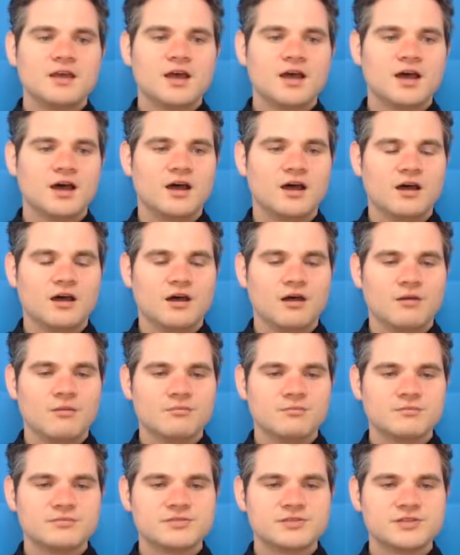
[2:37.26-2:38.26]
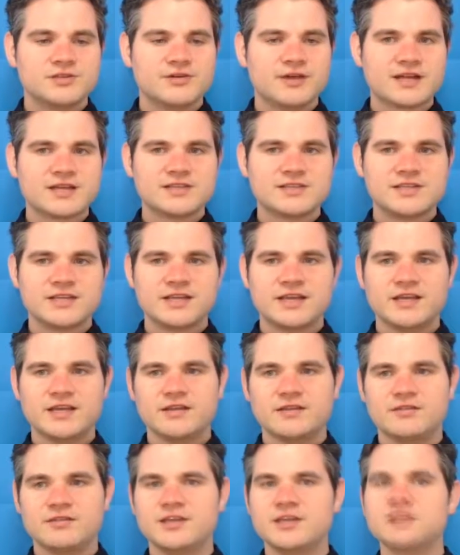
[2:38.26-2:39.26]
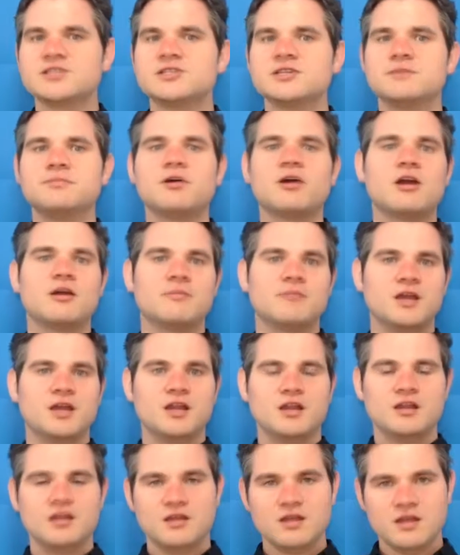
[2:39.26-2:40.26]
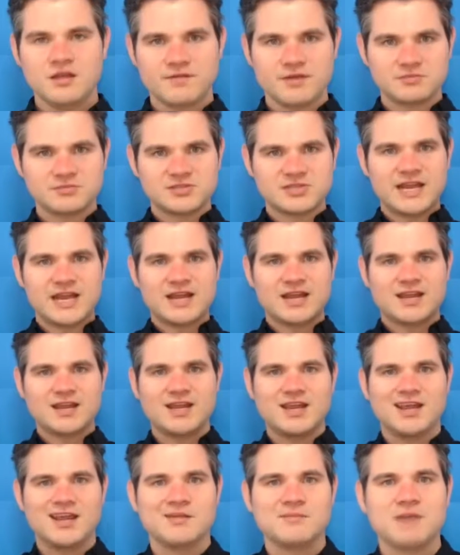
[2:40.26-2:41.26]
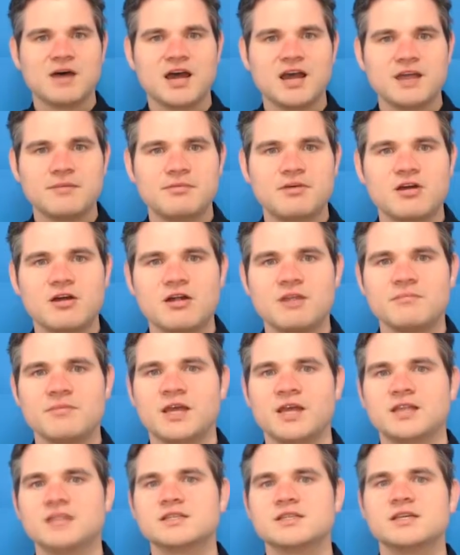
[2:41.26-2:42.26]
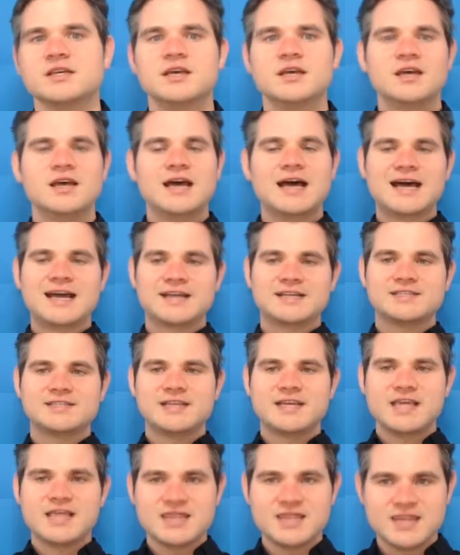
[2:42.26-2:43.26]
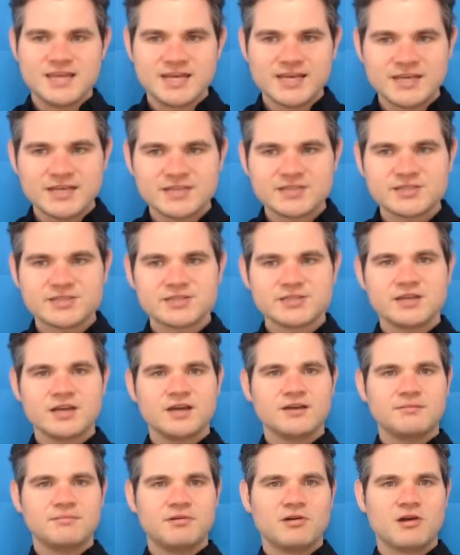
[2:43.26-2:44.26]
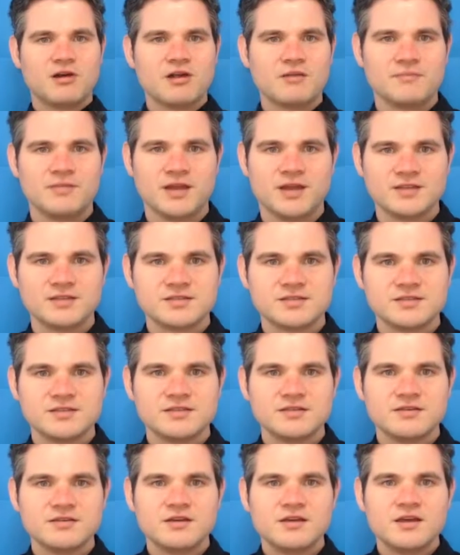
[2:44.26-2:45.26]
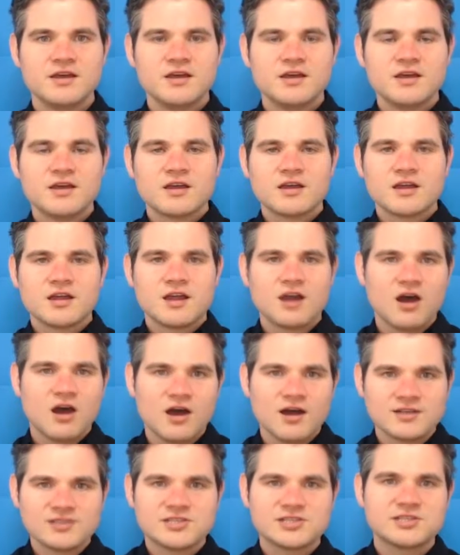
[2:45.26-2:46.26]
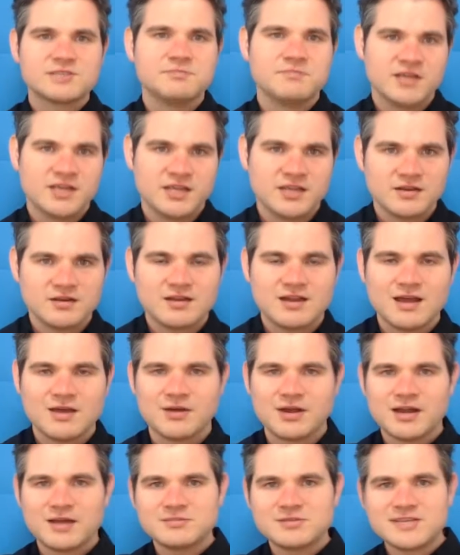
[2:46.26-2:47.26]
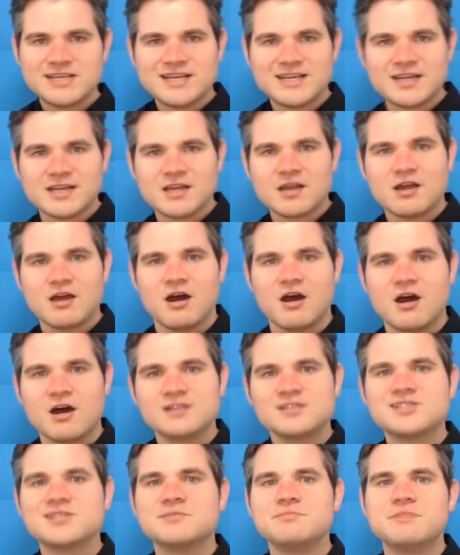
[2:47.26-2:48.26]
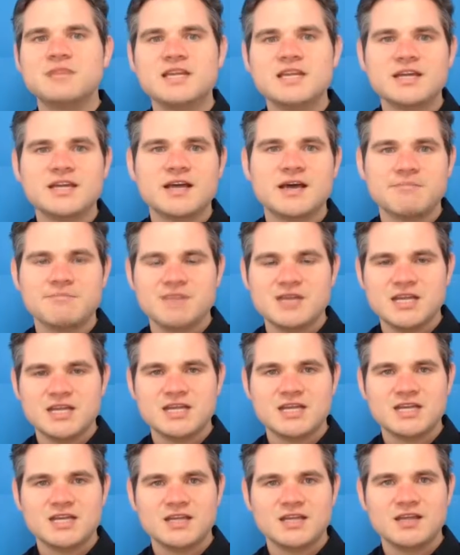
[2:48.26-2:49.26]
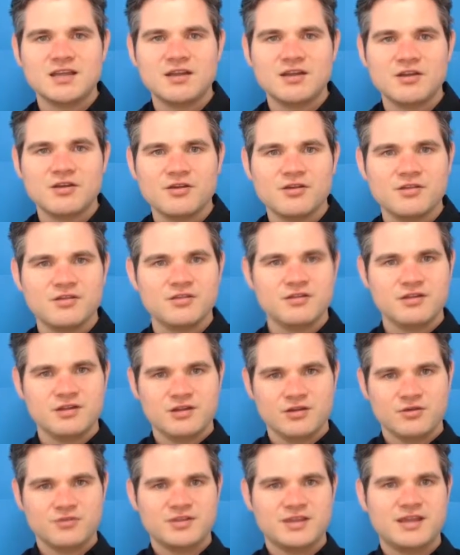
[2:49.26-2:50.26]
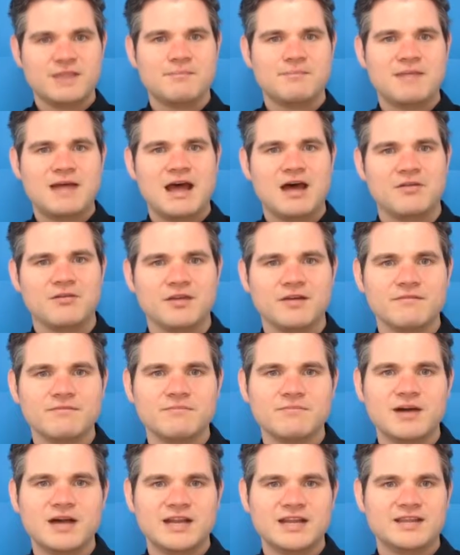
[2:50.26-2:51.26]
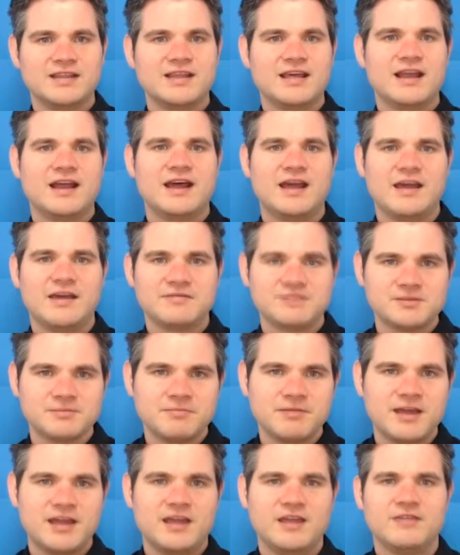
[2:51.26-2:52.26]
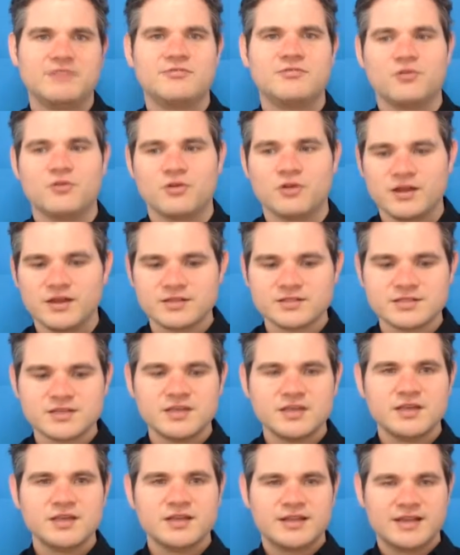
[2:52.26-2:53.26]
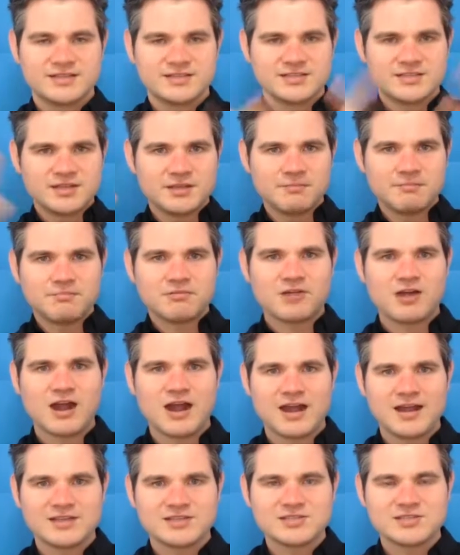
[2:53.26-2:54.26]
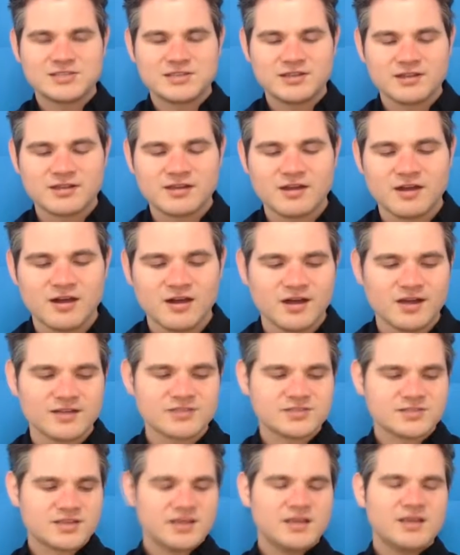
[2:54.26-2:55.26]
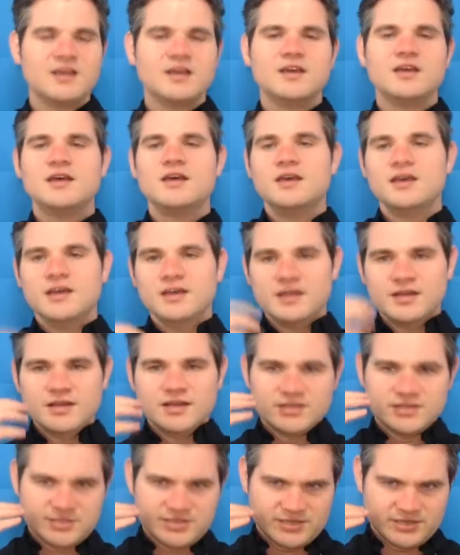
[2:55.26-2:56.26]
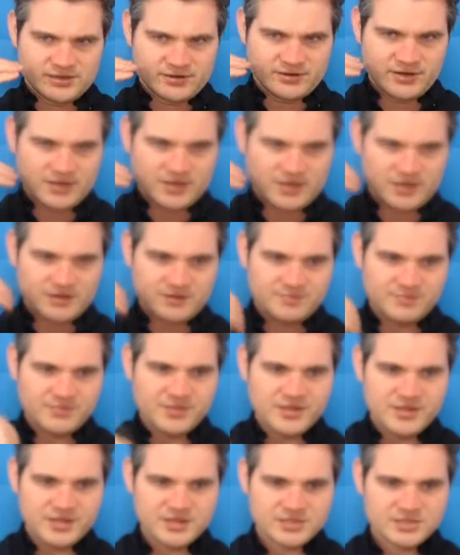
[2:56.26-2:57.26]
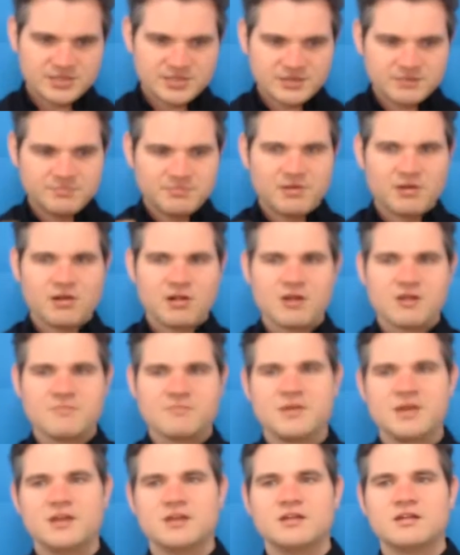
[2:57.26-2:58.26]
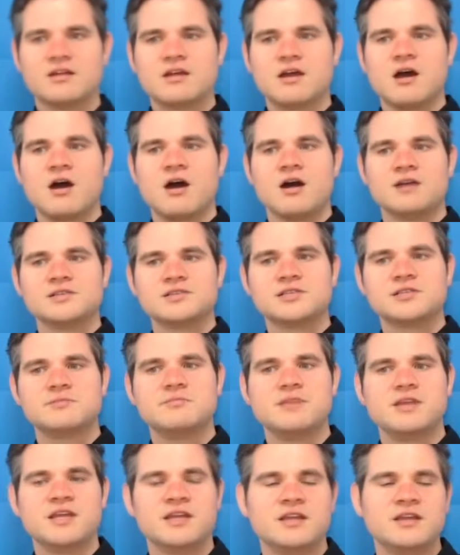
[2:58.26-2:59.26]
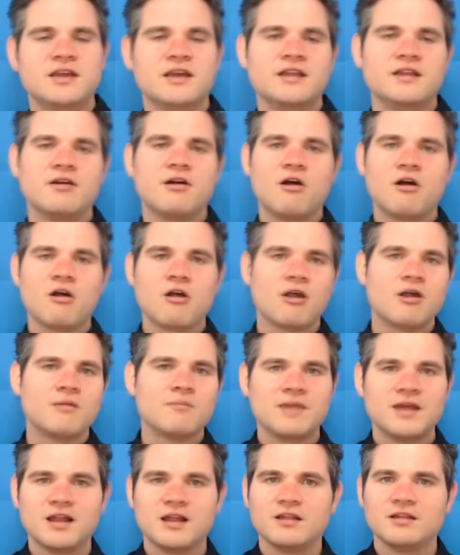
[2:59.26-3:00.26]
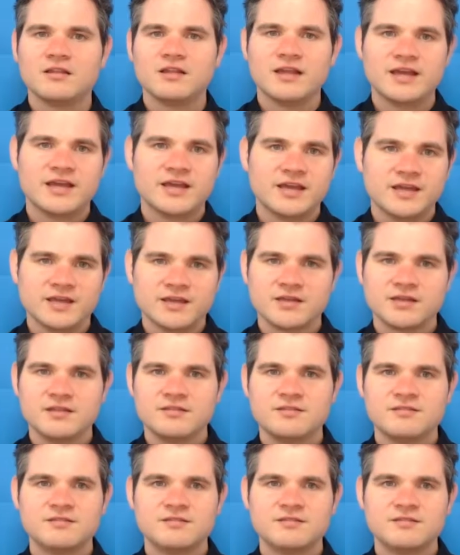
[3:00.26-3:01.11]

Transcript: So I can say this apartment. If I'm standing in my apartment, I can say this apartment cost me. Now, when I'm saying cost me, I'm meaning the amount of money that I have to pay for it. That's the price, the cost. So this apartment cost me an arm and a leg.